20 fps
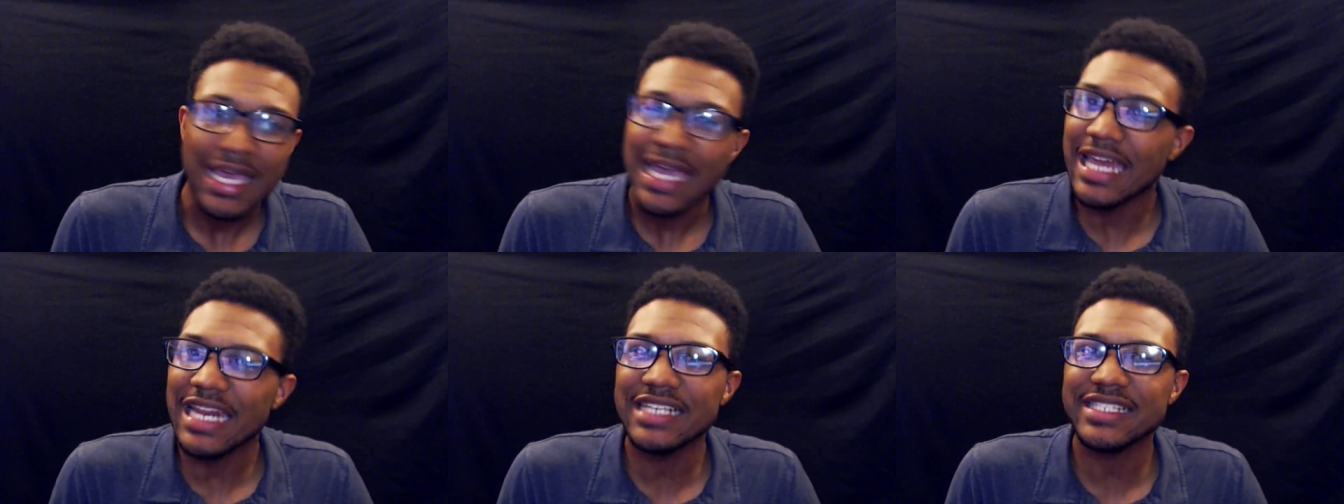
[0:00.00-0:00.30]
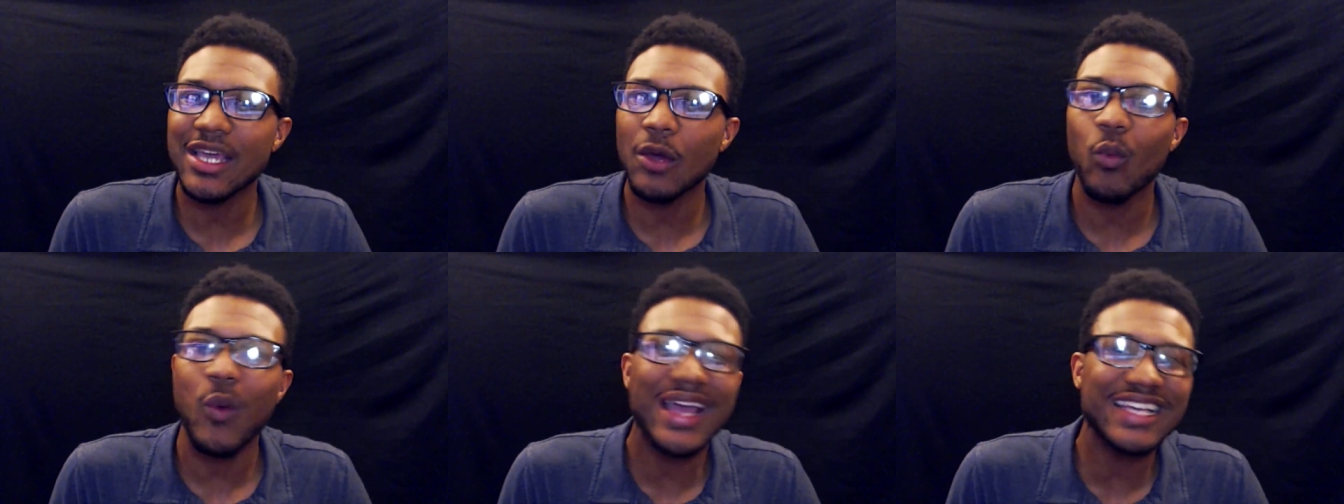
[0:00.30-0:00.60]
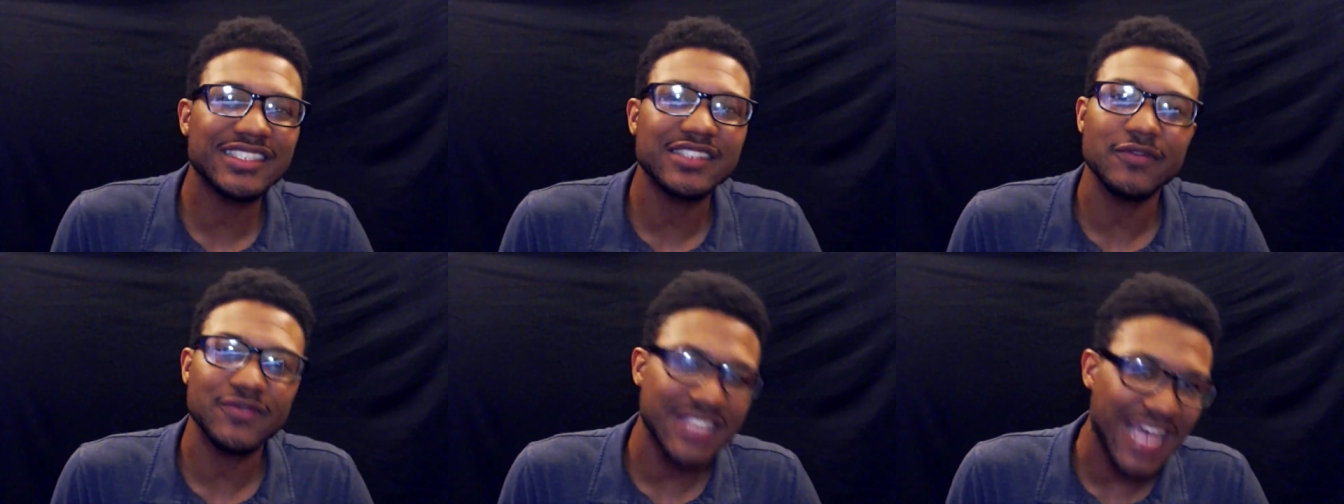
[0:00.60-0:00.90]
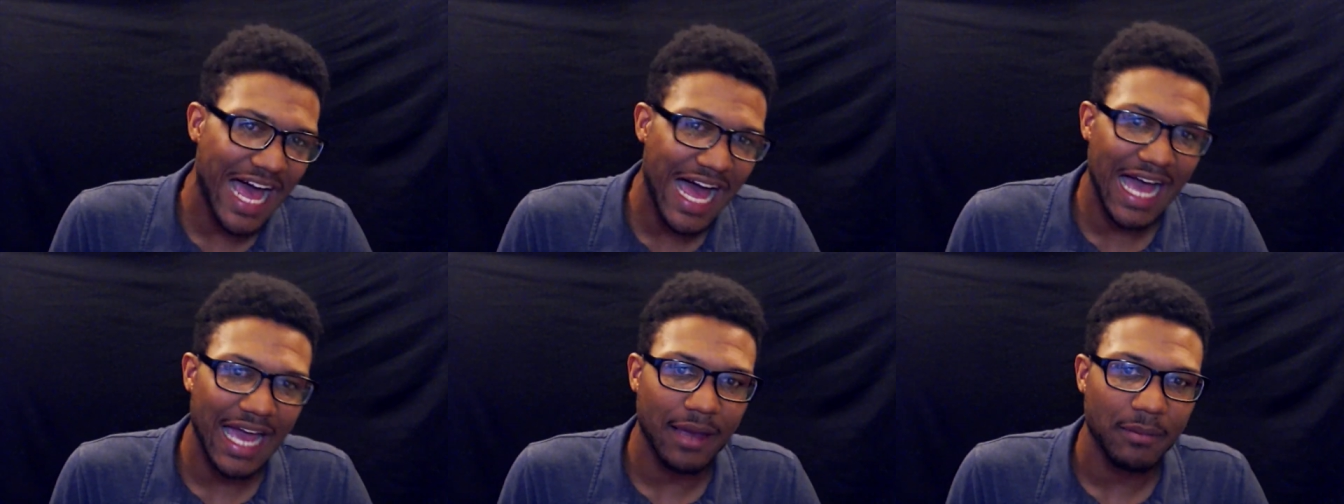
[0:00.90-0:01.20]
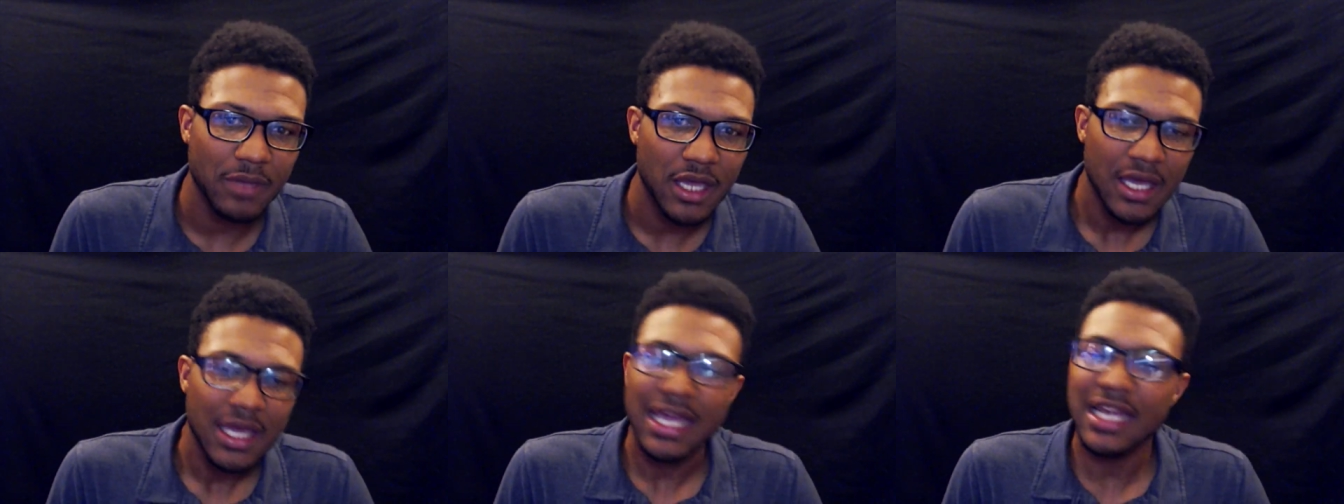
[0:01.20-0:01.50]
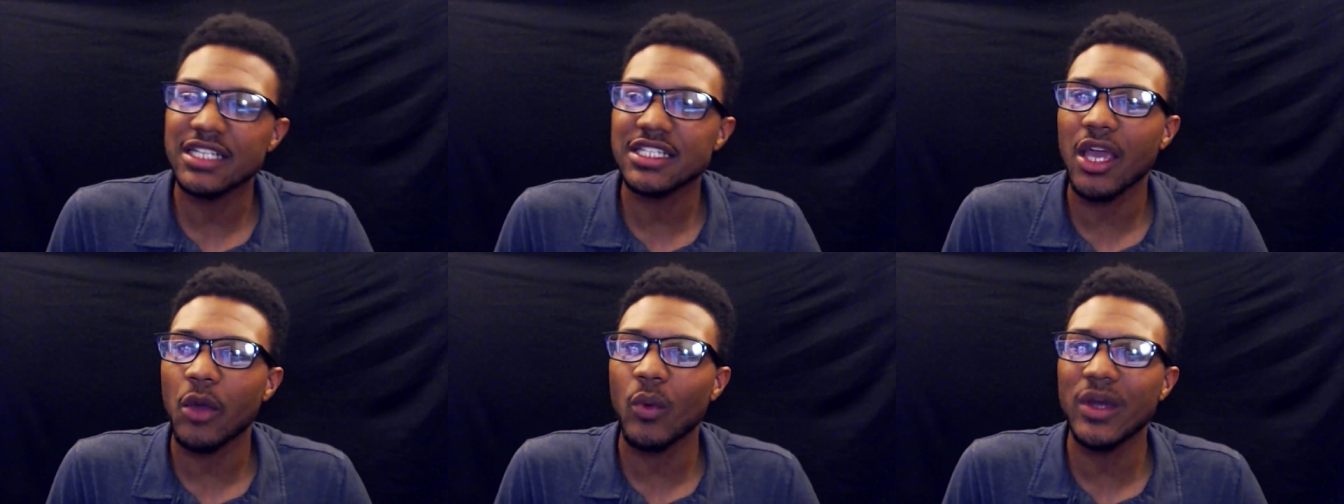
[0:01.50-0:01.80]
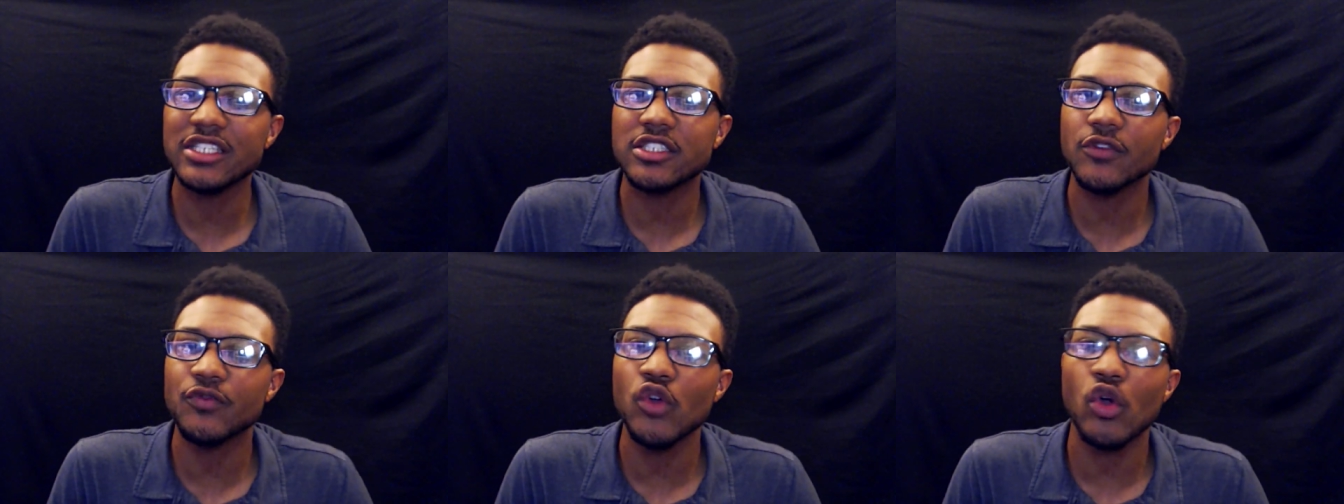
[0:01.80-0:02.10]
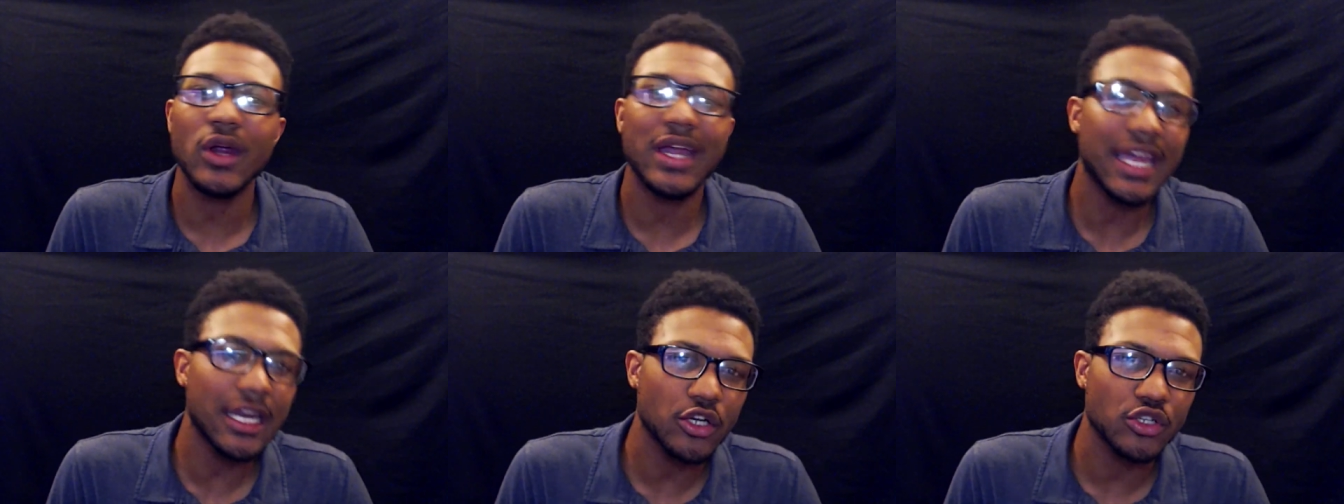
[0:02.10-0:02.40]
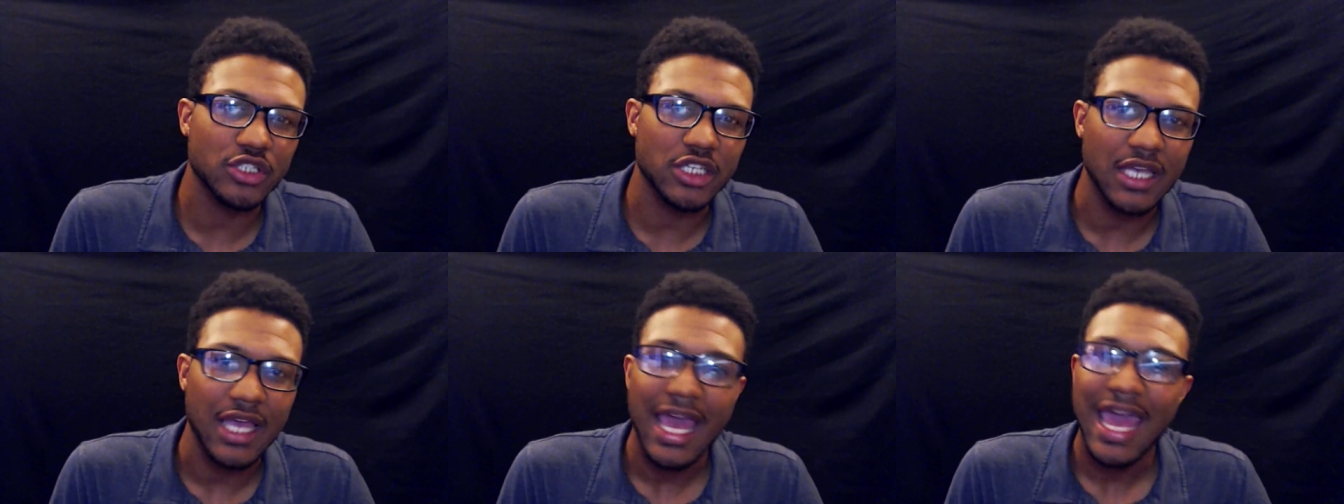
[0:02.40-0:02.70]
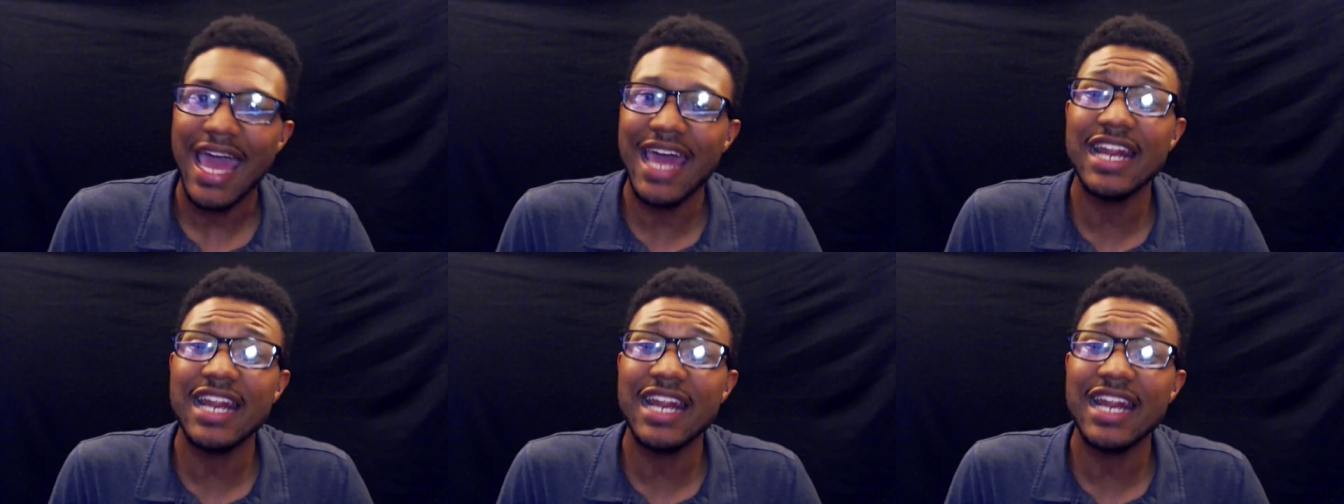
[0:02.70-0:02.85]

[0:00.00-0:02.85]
It is a waste of time. It is a waste of your energy.